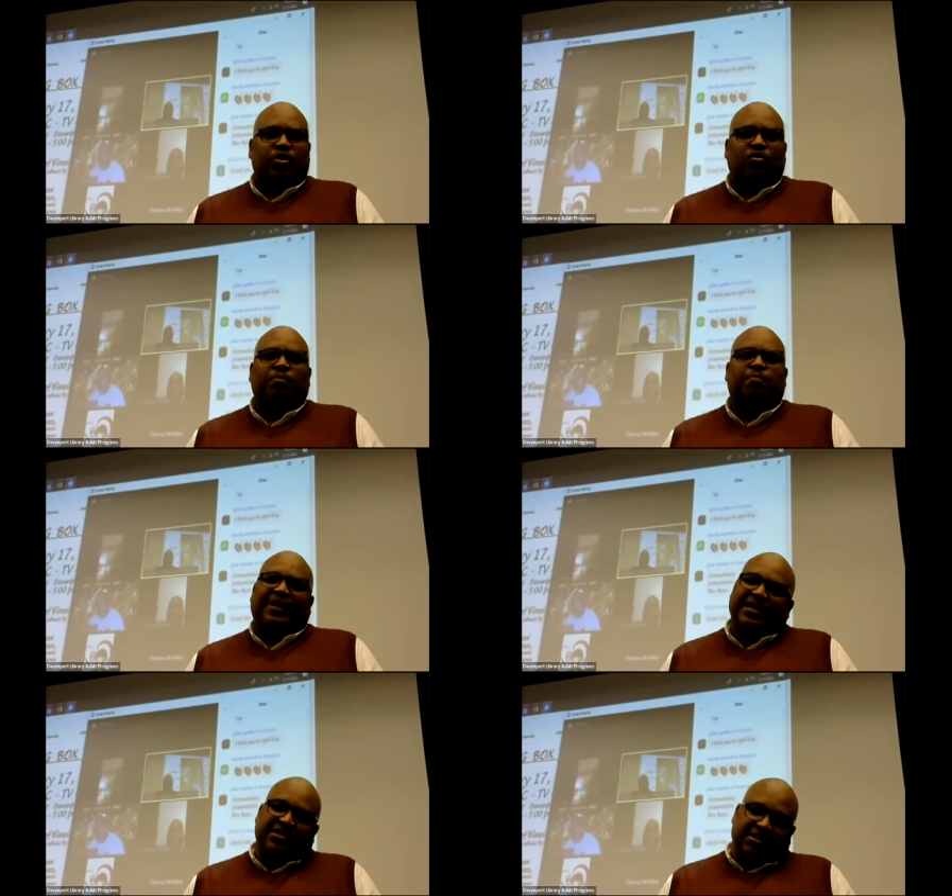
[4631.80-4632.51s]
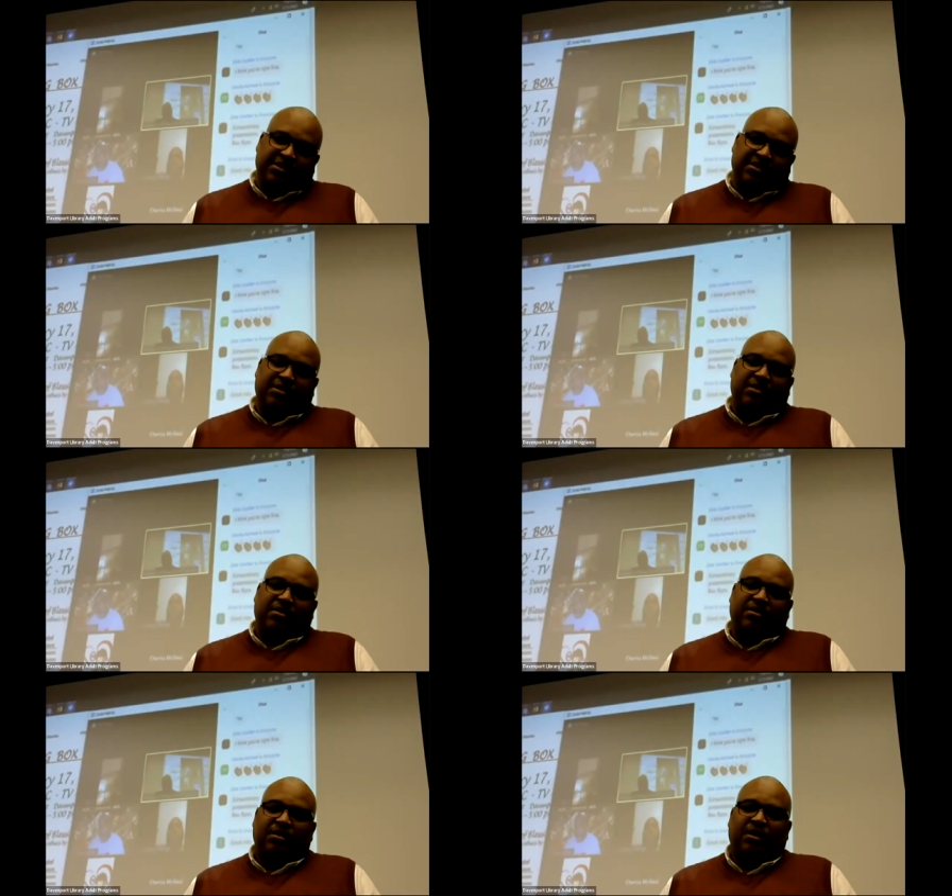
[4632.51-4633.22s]
your place
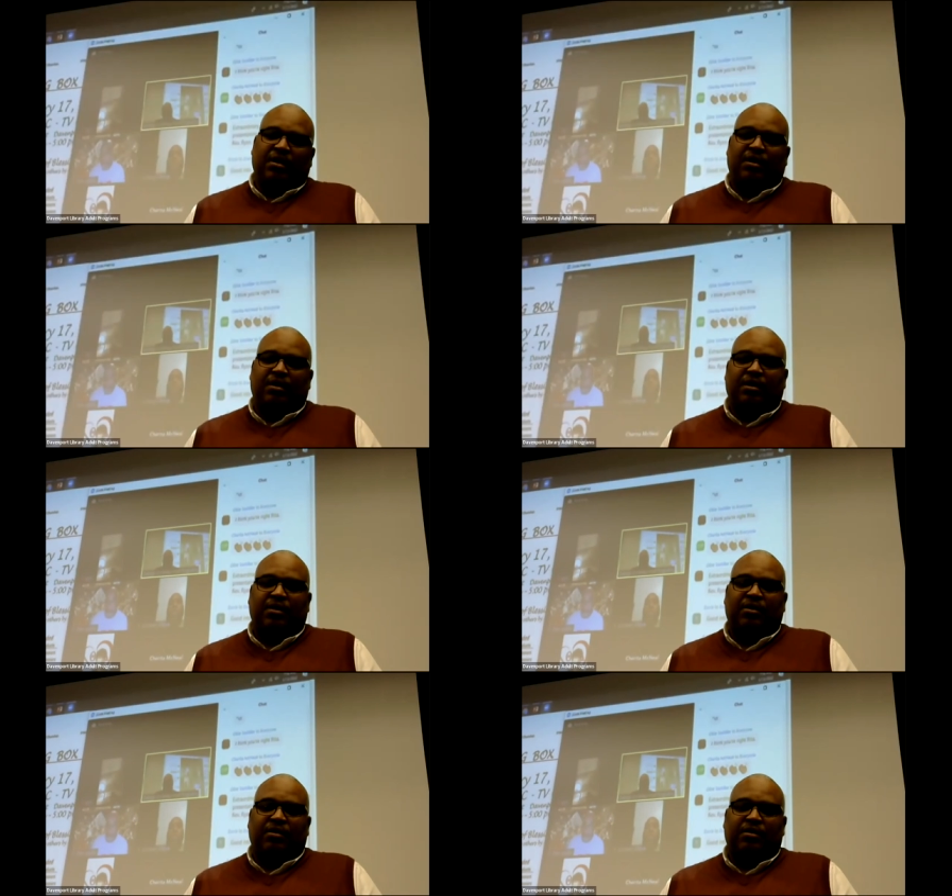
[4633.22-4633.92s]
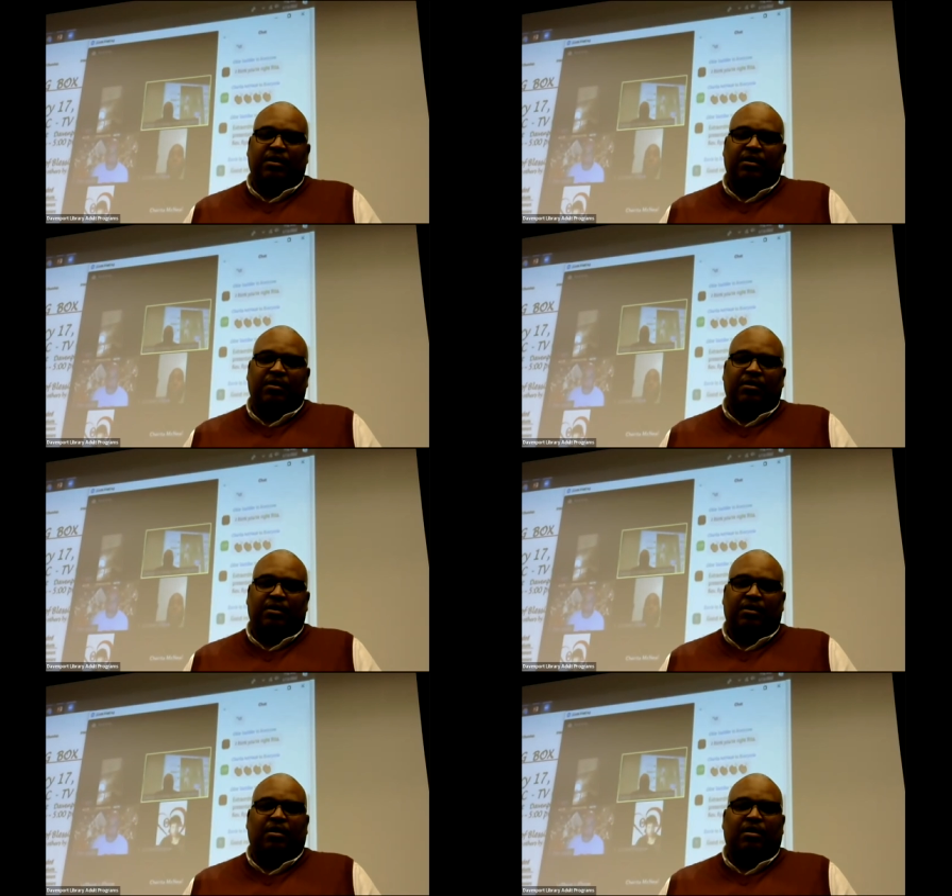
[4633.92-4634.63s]
in
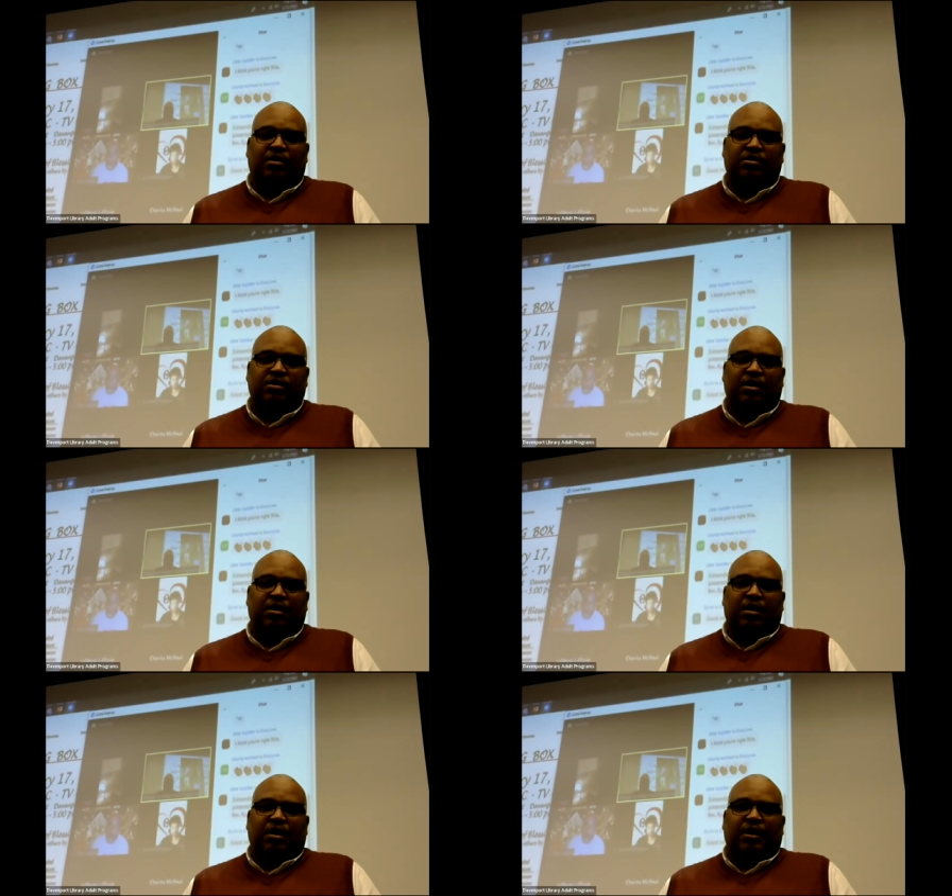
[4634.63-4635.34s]
the cause